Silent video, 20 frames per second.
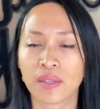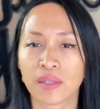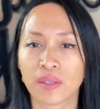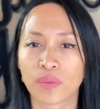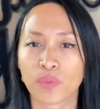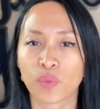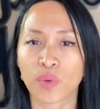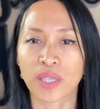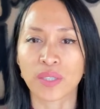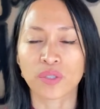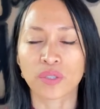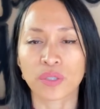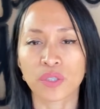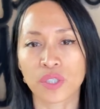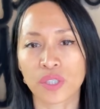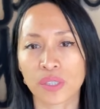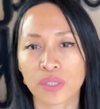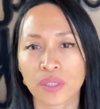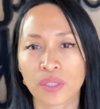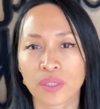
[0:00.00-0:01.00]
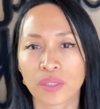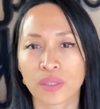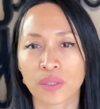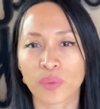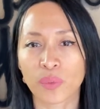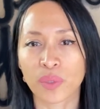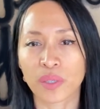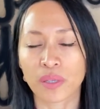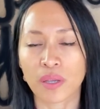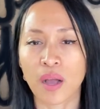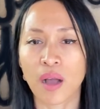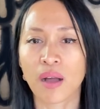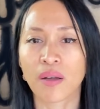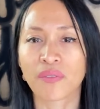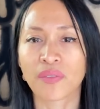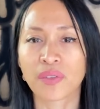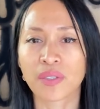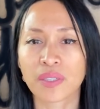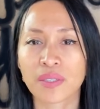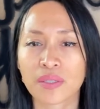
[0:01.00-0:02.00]
rest assured, with
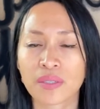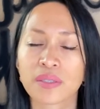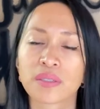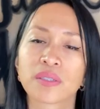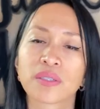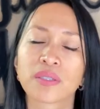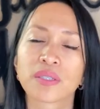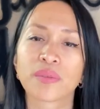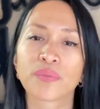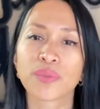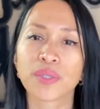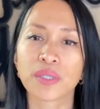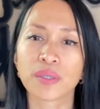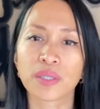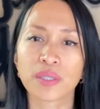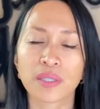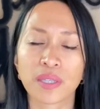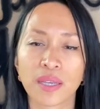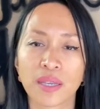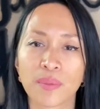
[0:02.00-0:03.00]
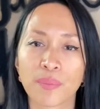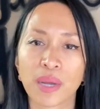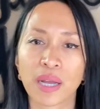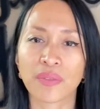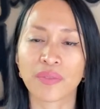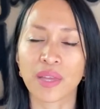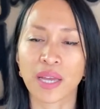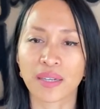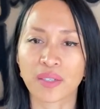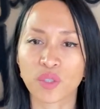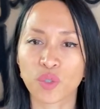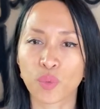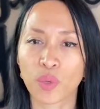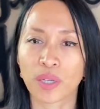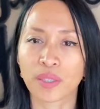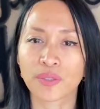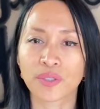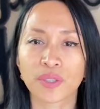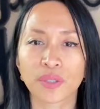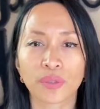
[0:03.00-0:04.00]
confidence, there's something to say about that as
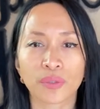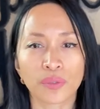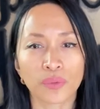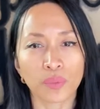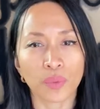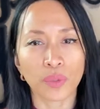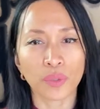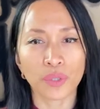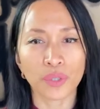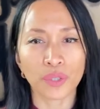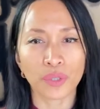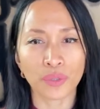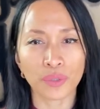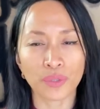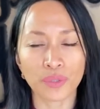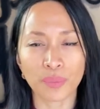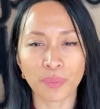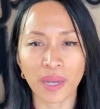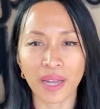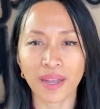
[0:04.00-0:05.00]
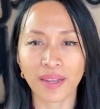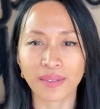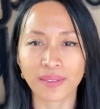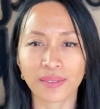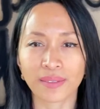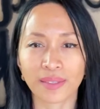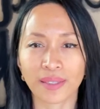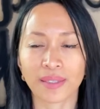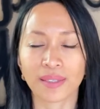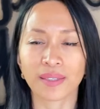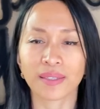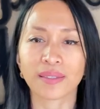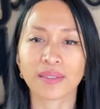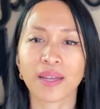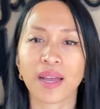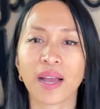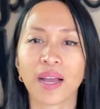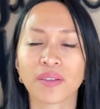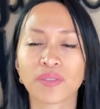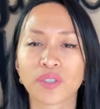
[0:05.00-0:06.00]
well. So roll your shoulders back and
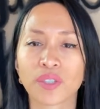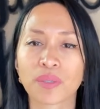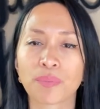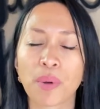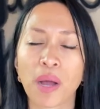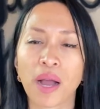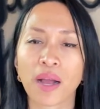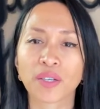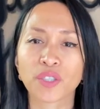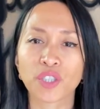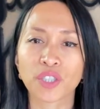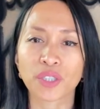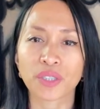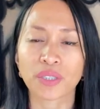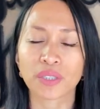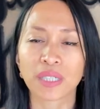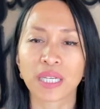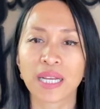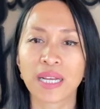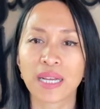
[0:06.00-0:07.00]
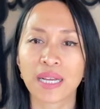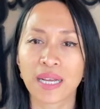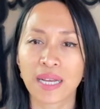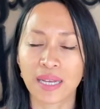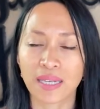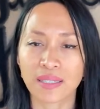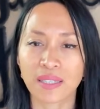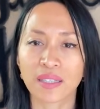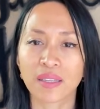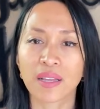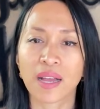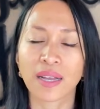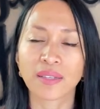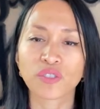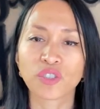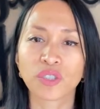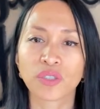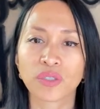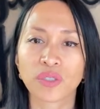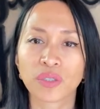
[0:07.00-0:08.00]
have good posture has a lot
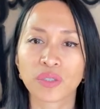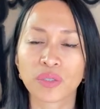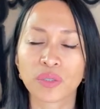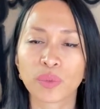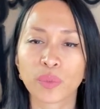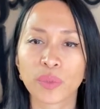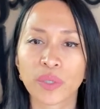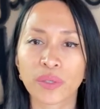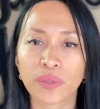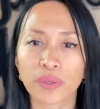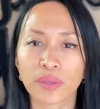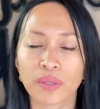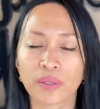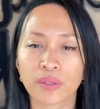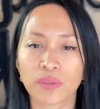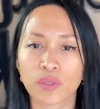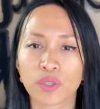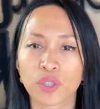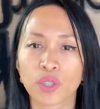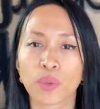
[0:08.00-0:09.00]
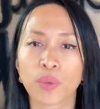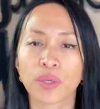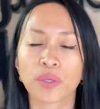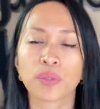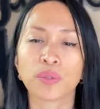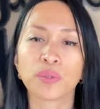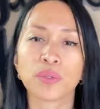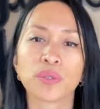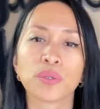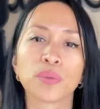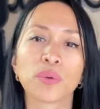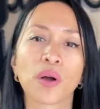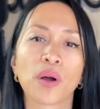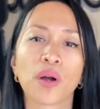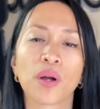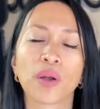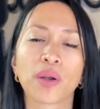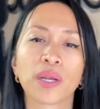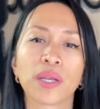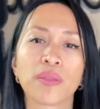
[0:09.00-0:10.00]
to do with showing who you
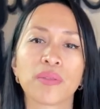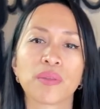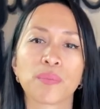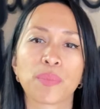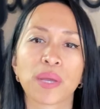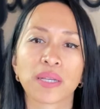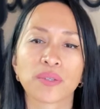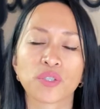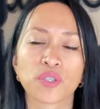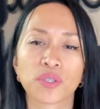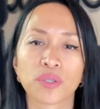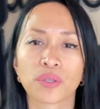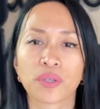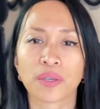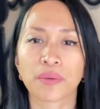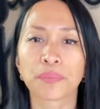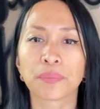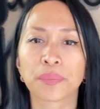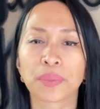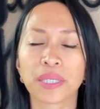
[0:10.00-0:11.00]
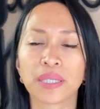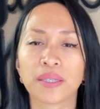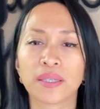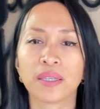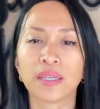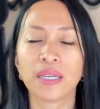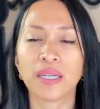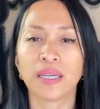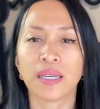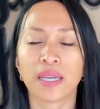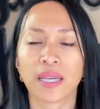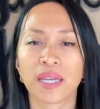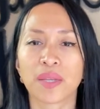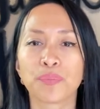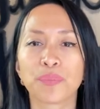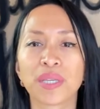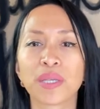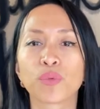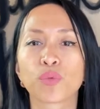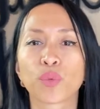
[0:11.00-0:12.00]
are and the best you can be and
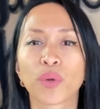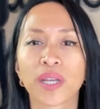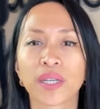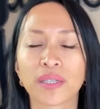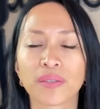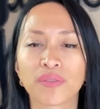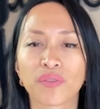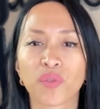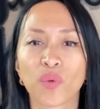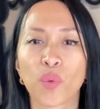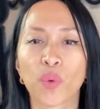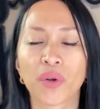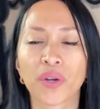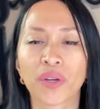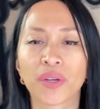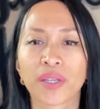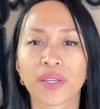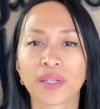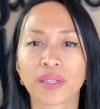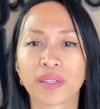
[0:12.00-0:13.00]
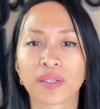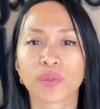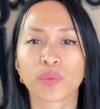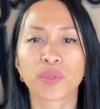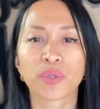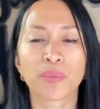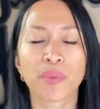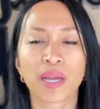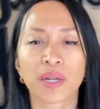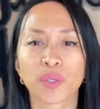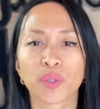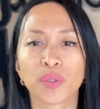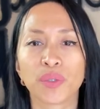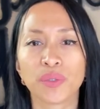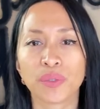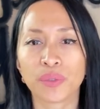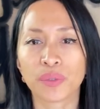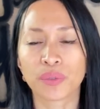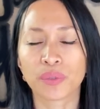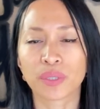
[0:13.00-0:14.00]
being ready for it, no matter
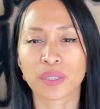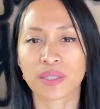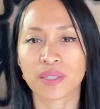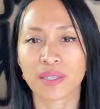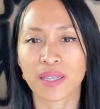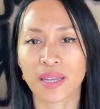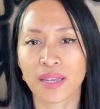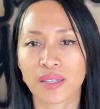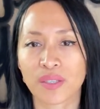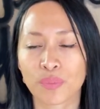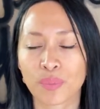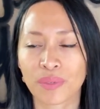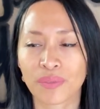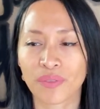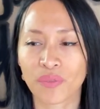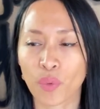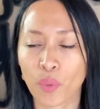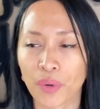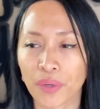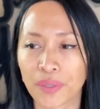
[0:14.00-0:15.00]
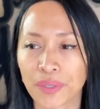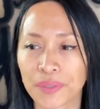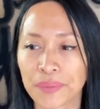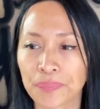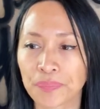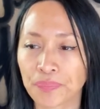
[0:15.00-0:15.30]
who stands before you.